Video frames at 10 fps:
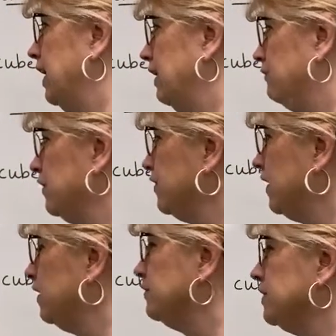
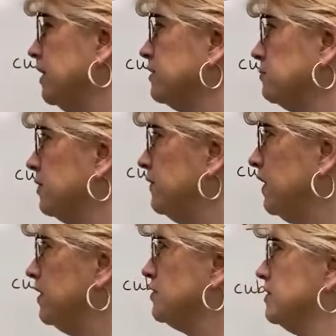Everything else has
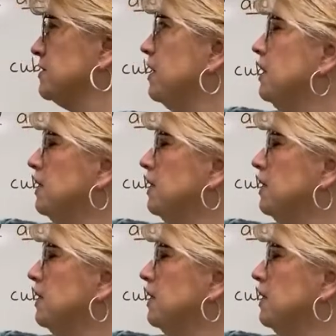abbreviations.